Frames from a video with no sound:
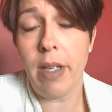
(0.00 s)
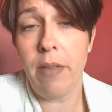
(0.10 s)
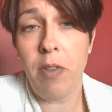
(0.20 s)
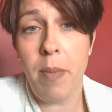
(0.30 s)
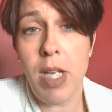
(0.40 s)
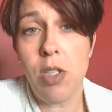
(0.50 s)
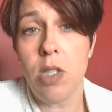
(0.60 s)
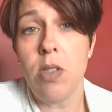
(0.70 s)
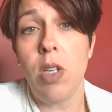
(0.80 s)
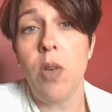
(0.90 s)
that
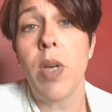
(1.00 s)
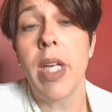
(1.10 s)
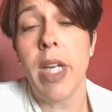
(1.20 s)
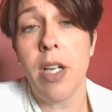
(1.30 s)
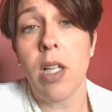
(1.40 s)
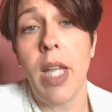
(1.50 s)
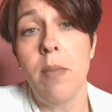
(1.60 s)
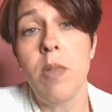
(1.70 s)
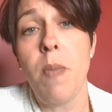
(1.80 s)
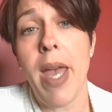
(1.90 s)
information so you can get your
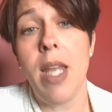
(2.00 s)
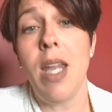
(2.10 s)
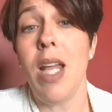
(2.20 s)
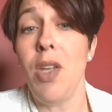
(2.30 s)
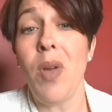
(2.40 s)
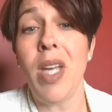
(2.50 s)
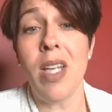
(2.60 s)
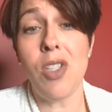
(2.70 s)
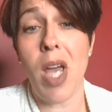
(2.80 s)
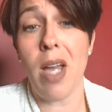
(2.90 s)
claims paid and you can
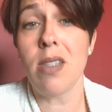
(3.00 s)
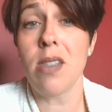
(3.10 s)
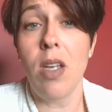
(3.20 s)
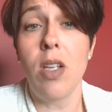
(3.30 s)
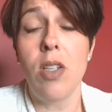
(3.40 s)
get checks